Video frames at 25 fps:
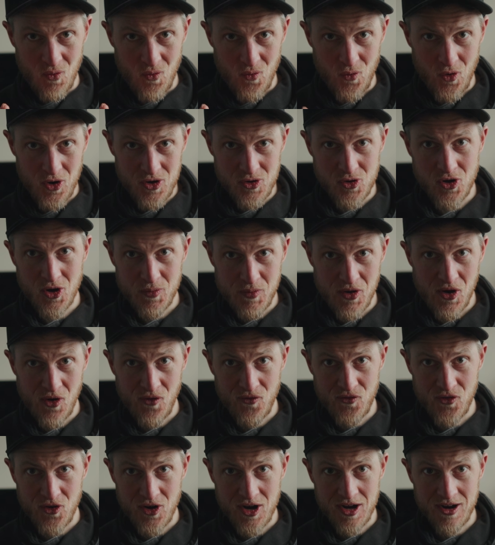One copy of
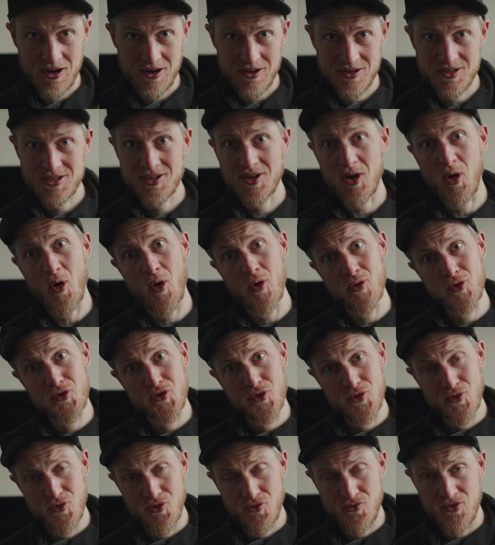your card
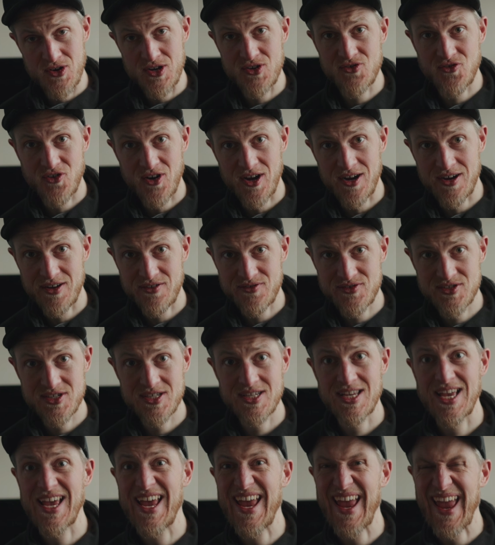onto 3 drives
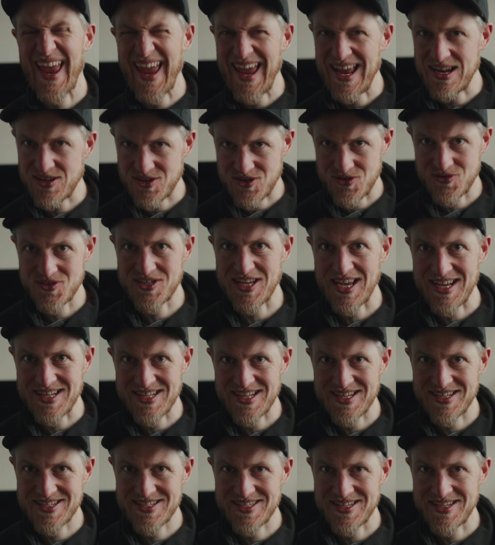and use
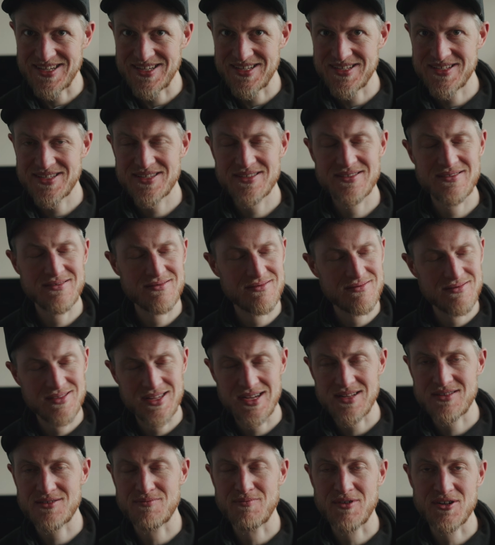SSDs.
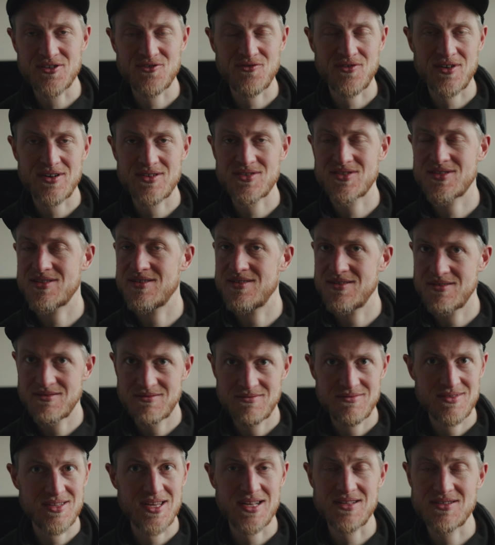That's much faster.
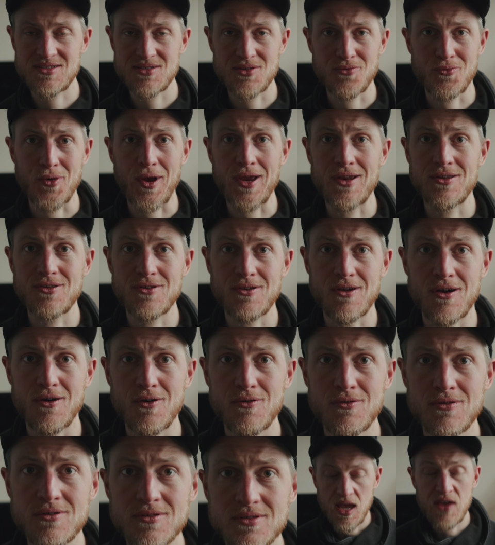That's the way to
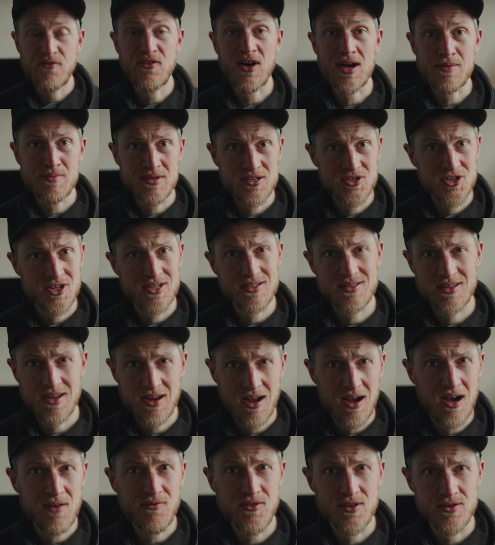go. If I'm ingesting
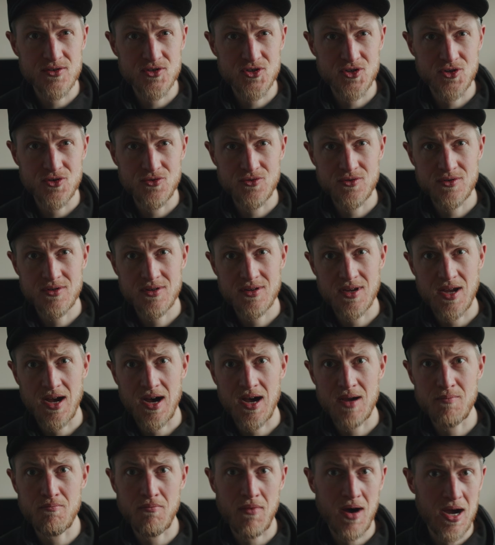after the shoot, I
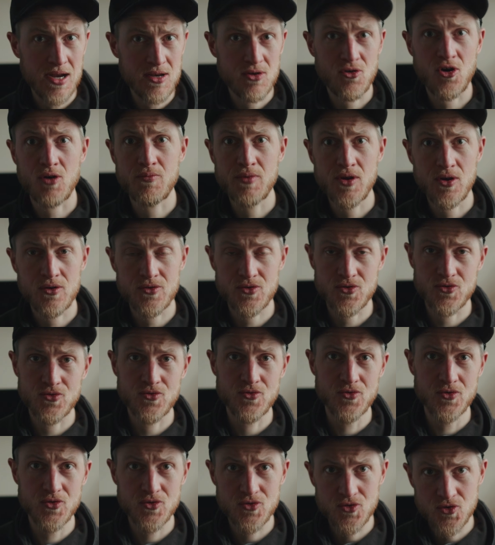might copy onto
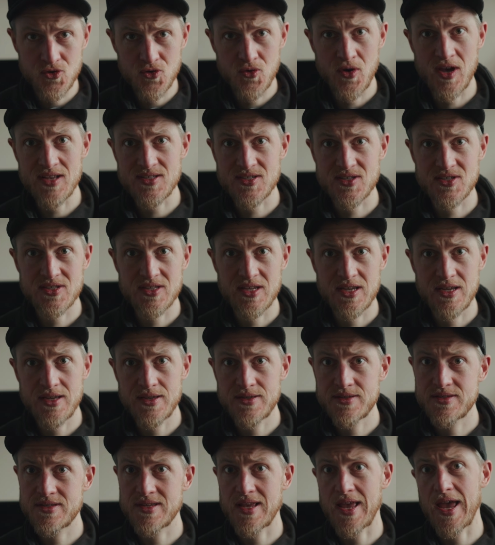2
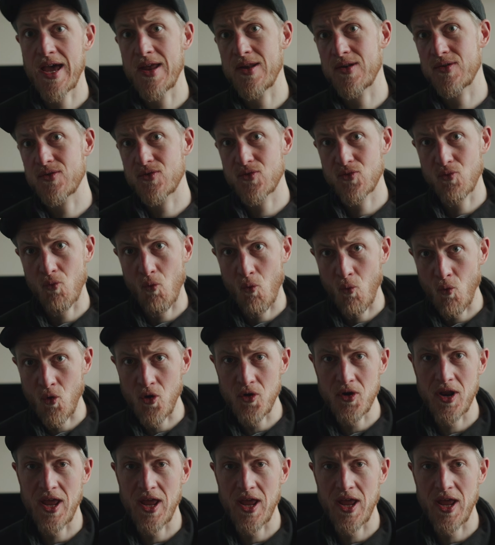SSDs and 1